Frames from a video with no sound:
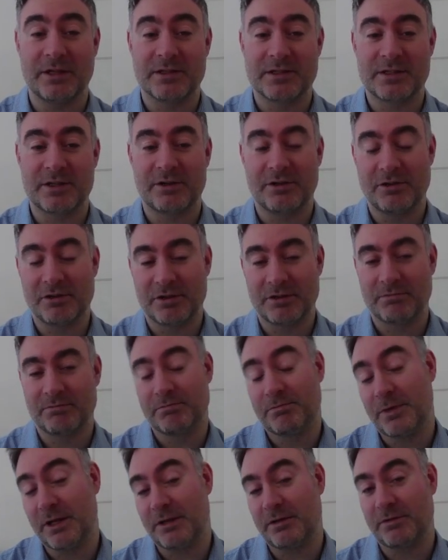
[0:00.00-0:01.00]
So you can
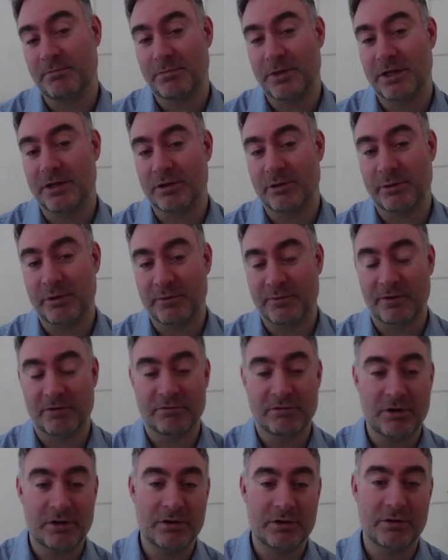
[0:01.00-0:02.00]
pin the queen with a
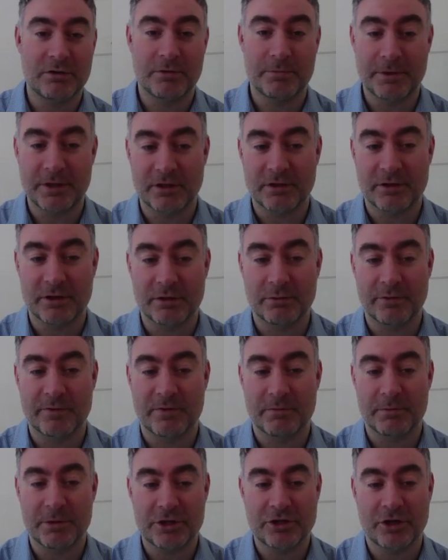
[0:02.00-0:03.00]
rook or pin the queen with a
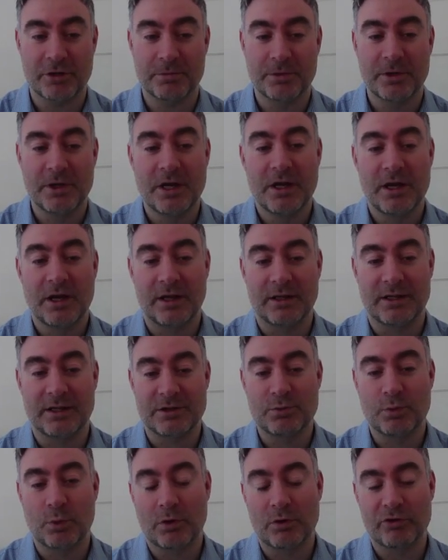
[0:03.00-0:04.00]
bishop, and that's
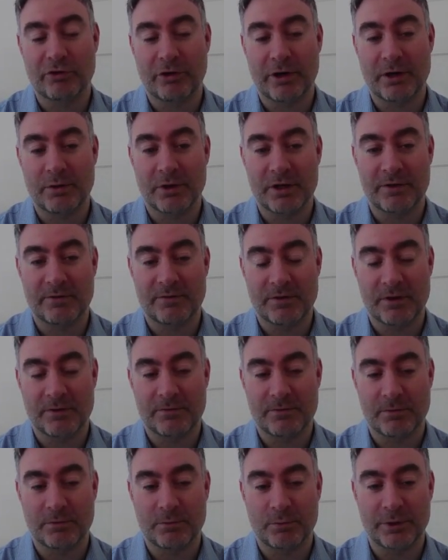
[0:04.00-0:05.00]
one great way
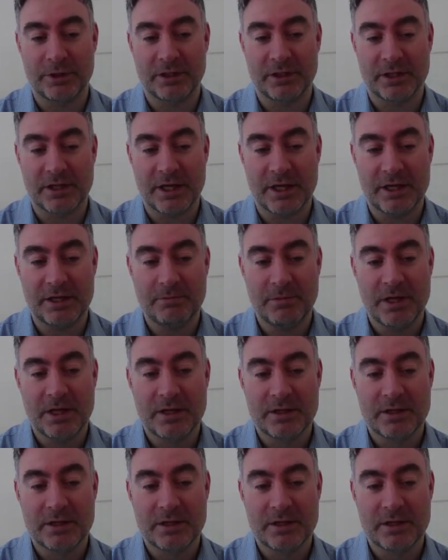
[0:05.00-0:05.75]
of winning the game.